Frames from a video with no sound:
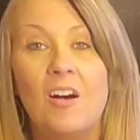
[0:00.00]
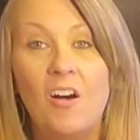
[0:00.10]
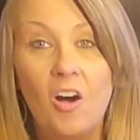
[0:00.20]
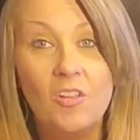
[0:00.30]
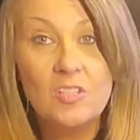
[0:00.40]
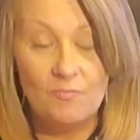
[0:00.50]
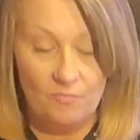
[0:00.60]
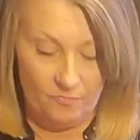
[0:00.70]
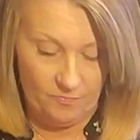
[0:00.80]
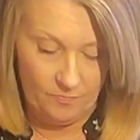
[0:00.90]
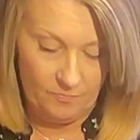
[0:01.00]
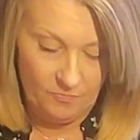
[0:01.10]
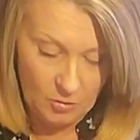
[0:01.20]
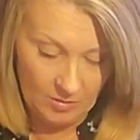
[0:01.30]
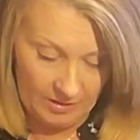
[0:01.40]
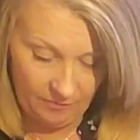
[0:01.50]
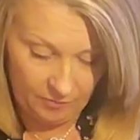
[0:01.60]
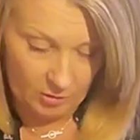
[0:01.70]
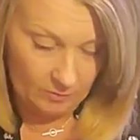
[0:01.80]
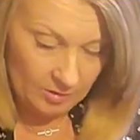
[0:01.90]
all this food left
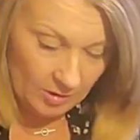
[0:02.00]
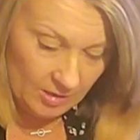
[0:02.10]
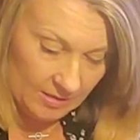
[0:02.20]
over.